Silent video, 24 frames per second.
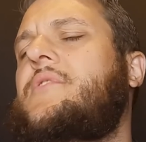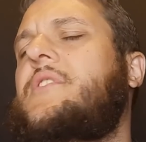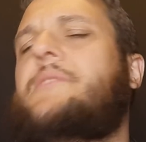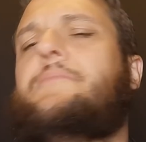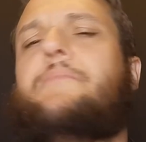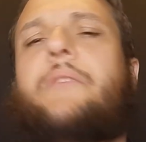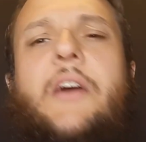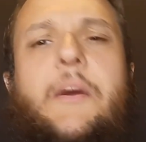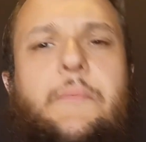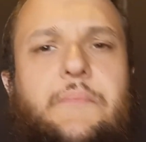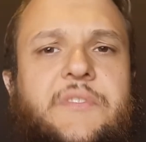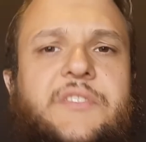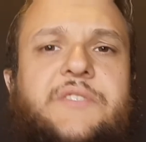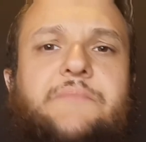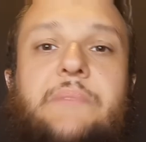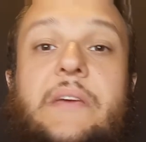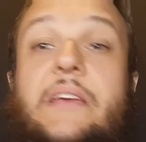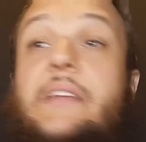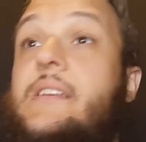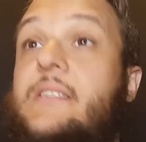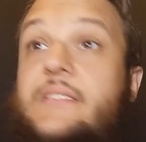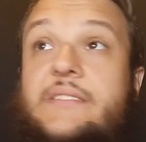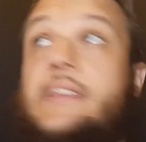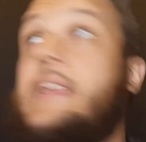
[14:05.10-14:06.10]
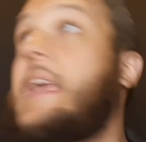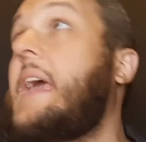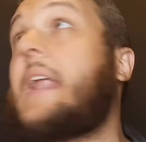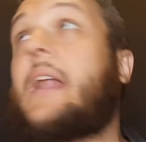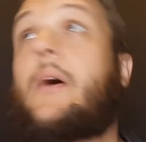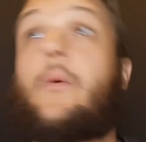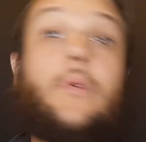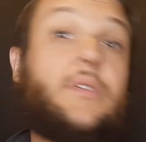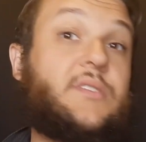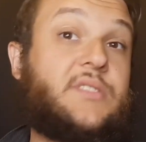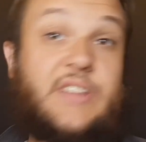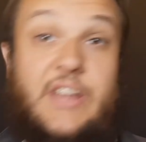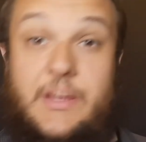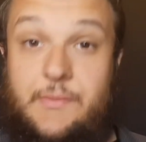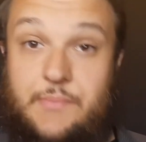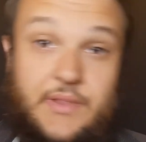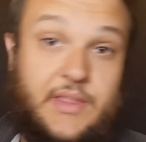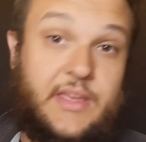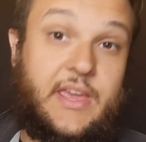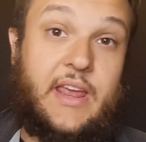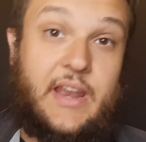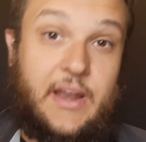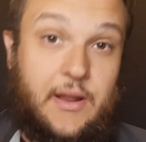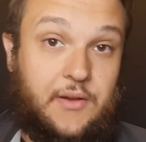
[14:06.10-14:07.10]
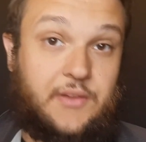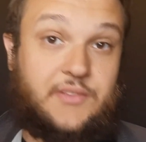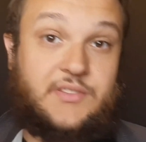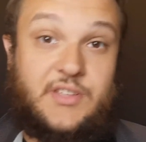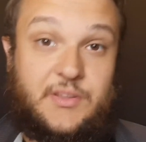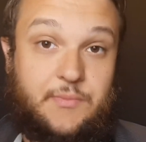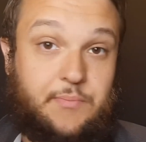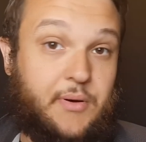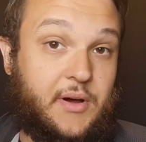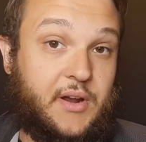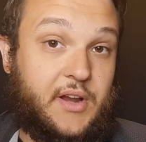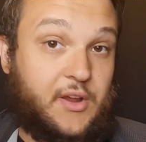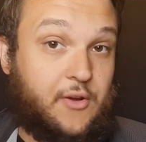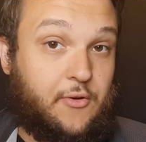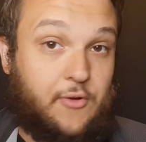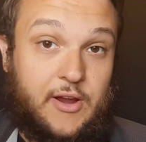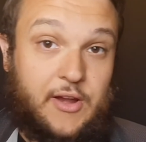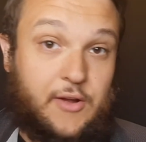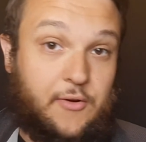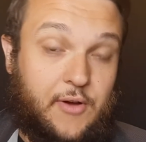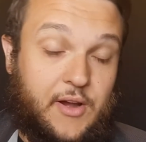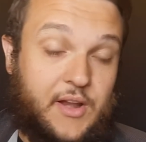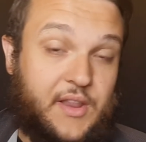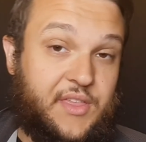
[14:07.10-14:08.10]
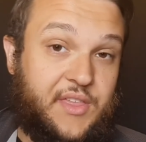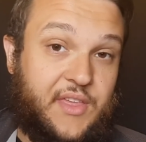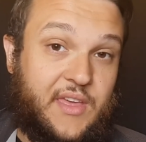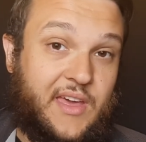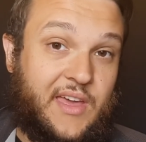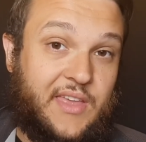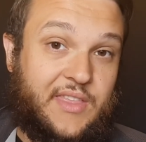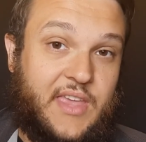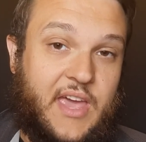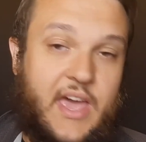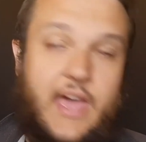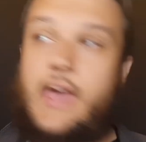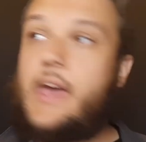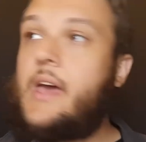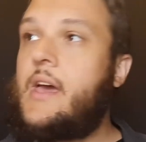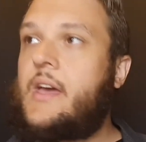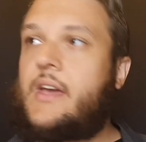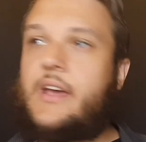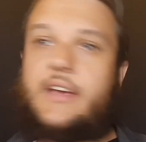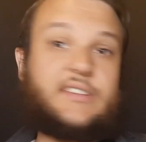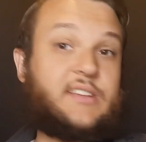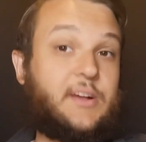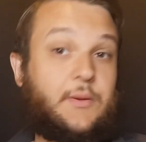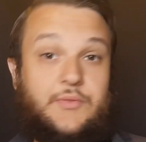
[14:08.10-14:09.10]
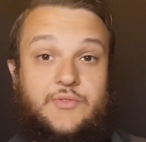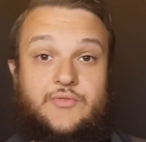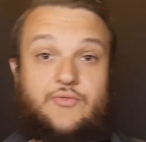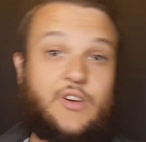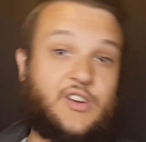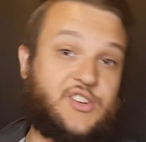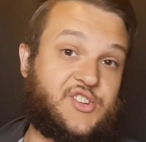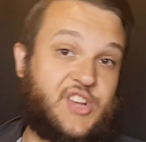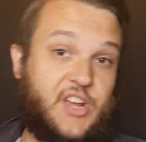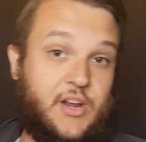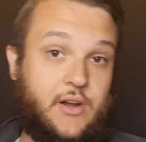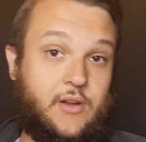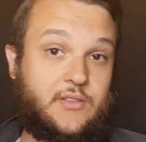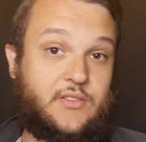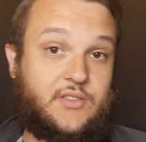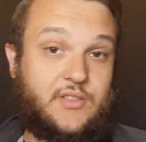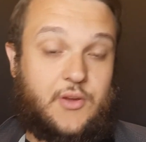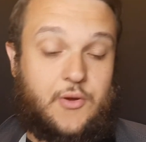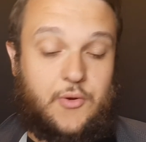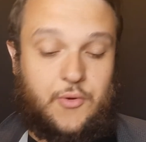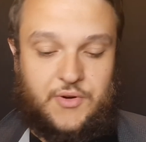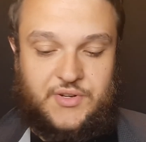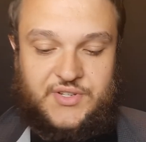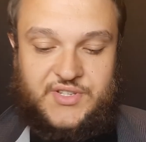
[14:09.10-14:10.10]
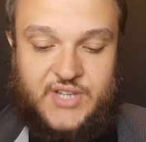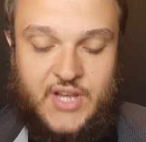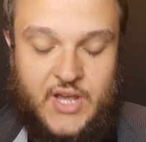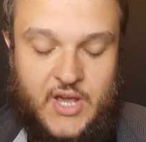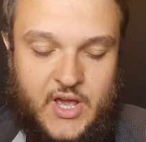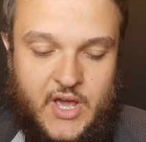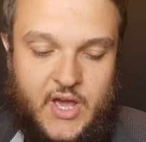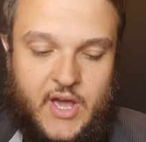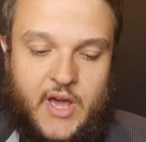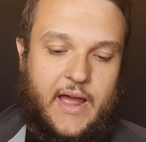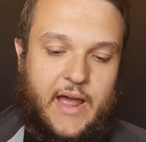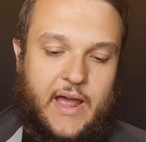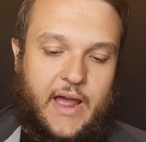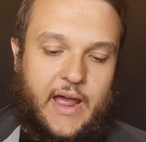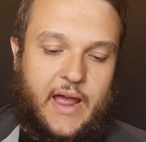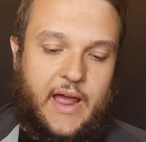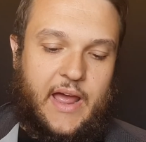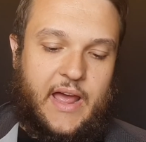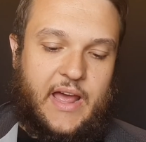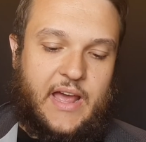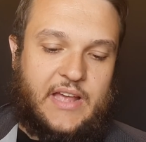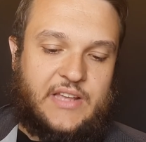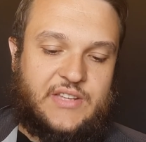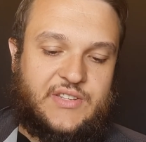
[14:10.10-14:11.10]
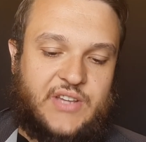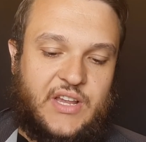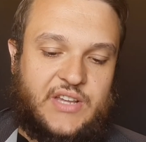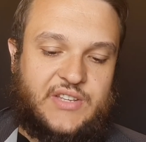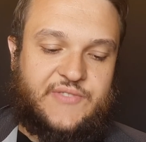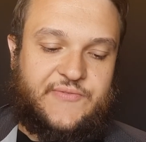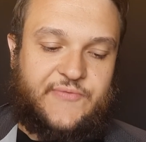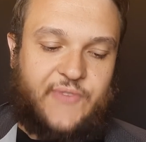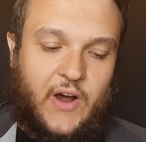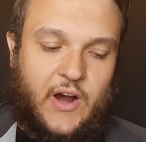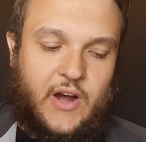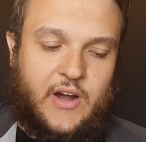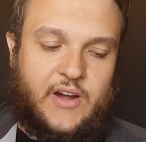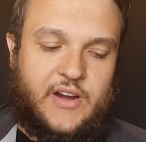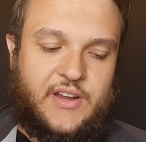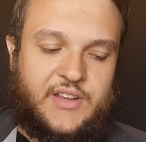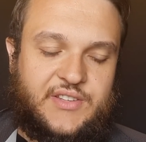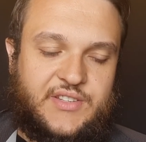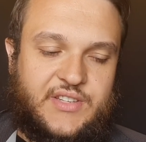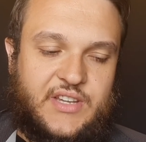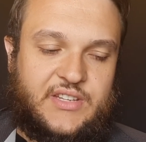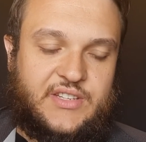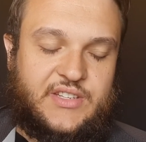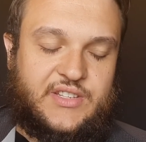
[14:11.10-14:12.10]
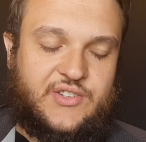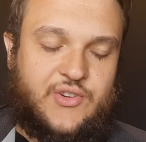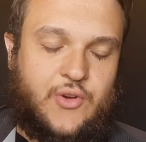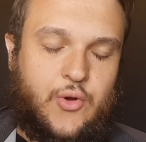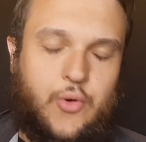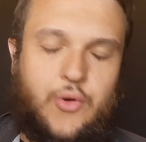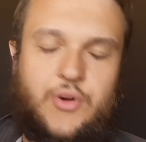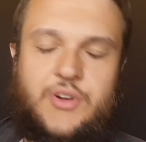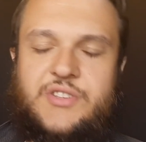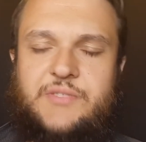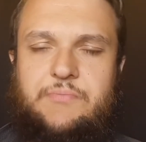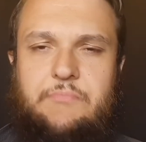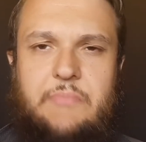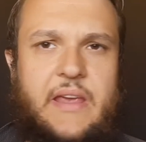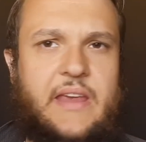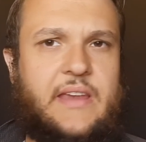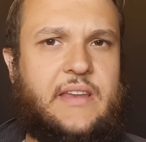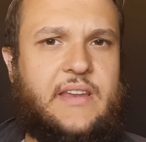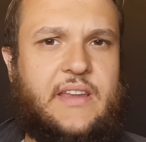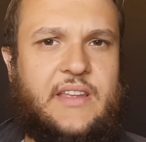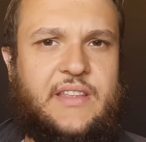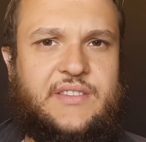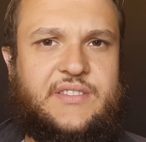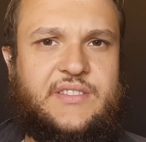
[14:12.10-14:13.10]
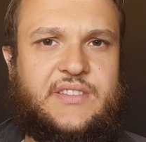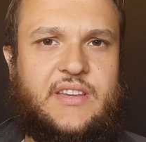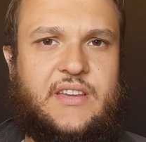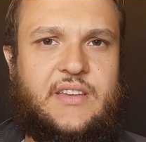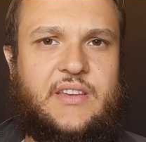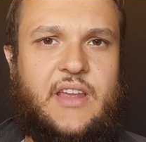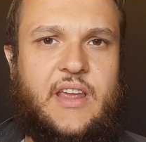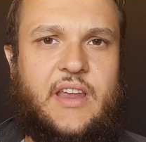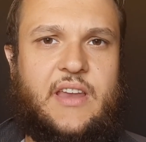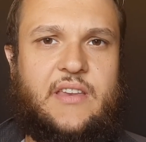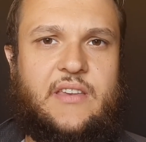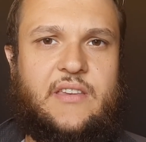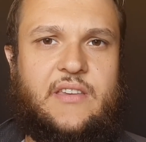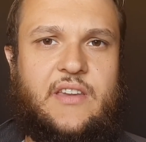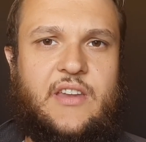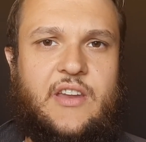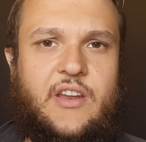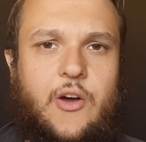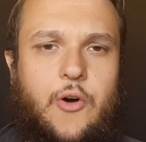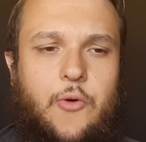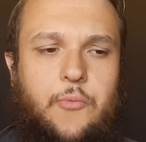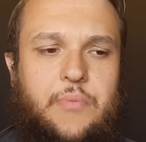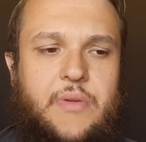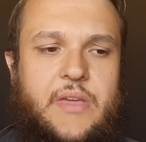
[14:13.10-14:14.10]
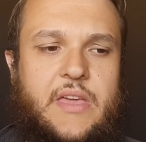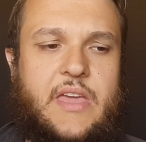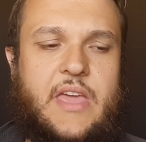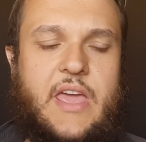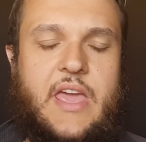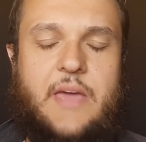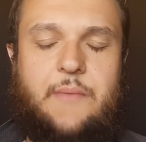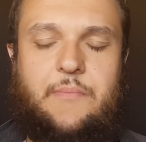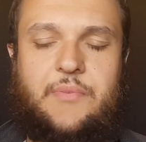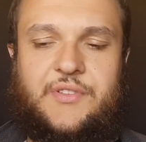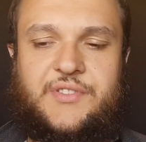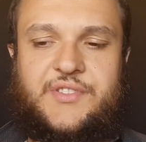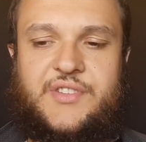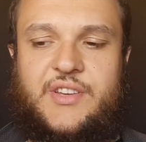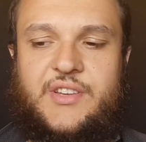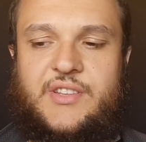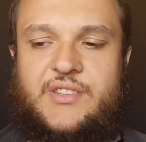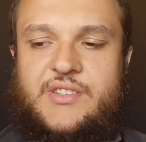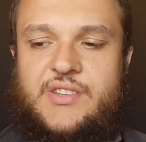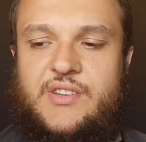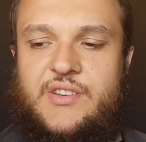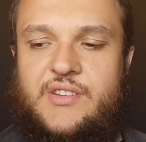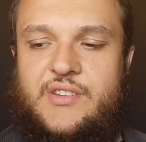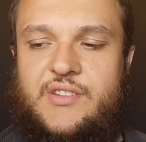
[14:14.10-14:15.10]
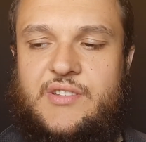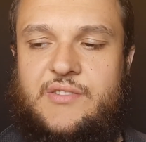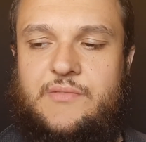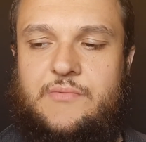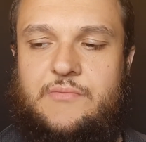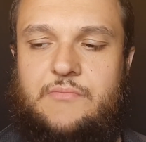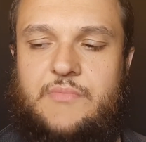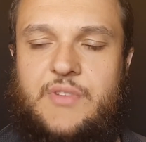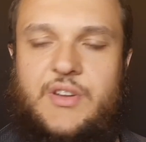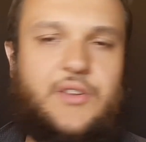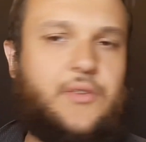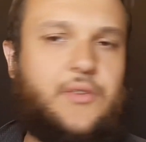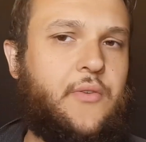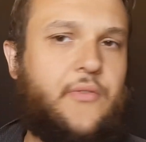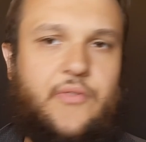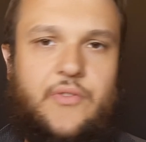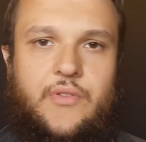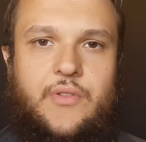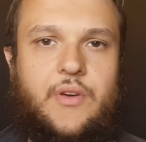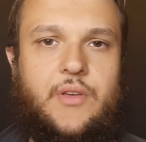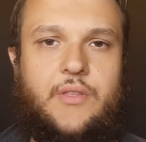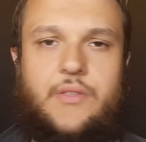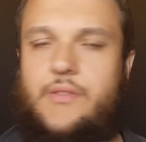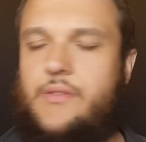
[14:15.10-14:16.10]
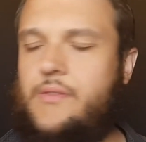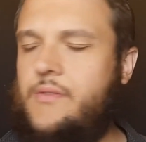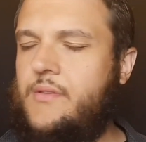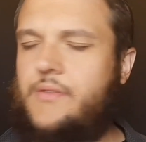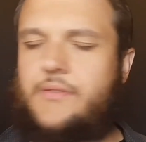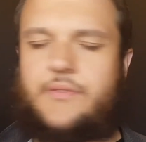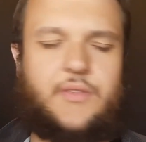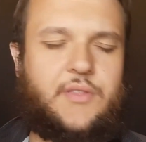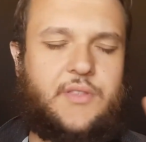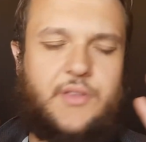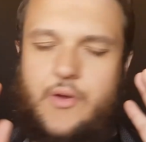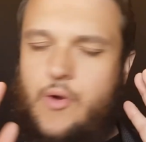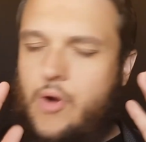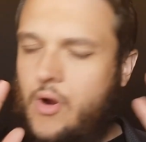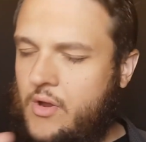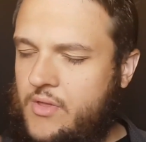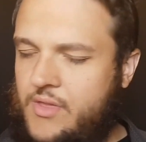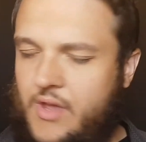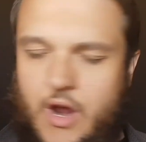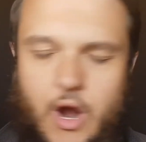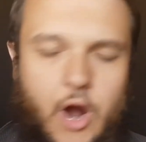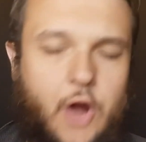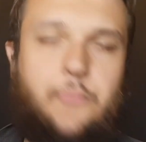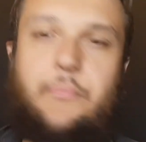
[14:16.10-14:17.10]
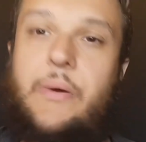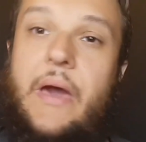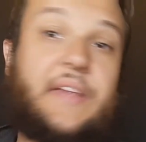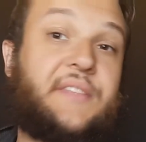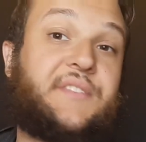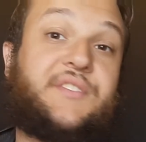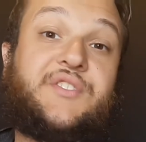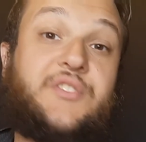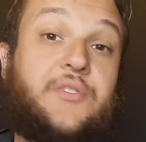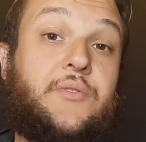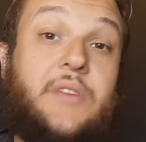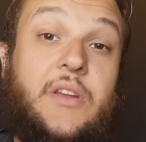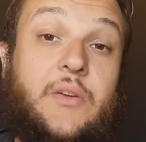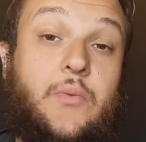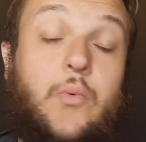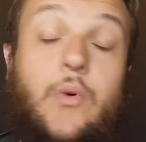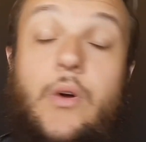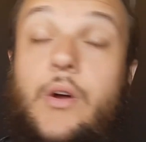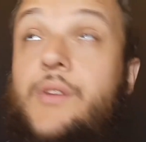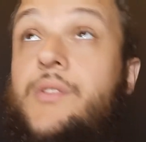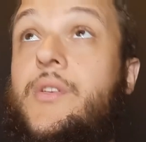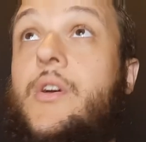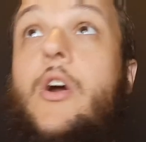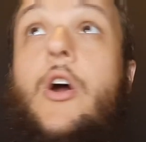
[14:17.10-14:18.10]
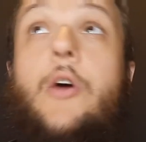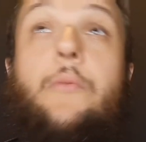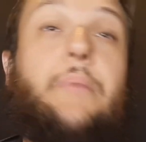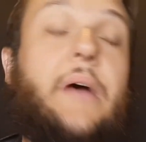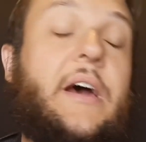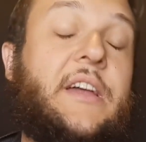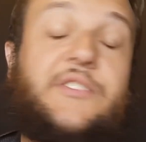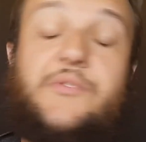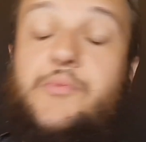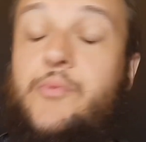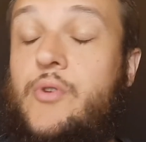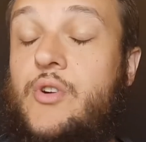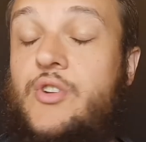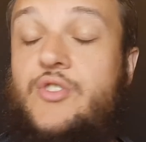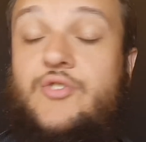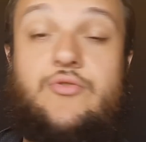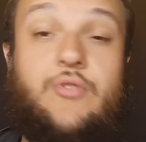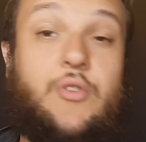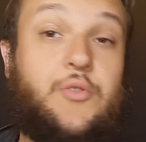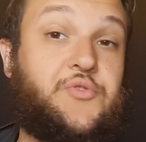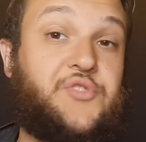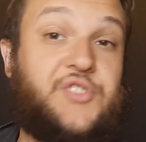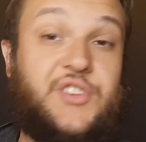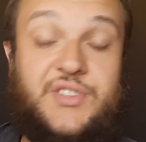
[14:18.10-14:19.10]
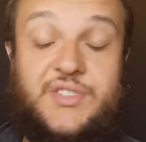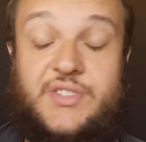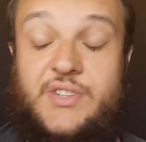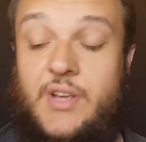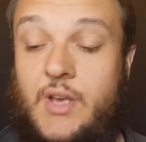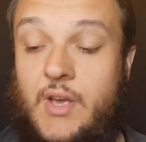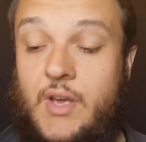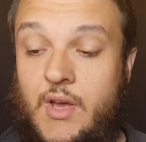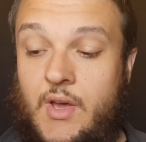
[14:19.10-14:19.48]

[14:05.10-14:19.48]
really pick up the speed because, again, I wasn't able to get onto the putting green or anything like that because I was rushed out onto the course. As far as course maintenance and being able to maneuver the cart paths do need work. The cart paths were atrocious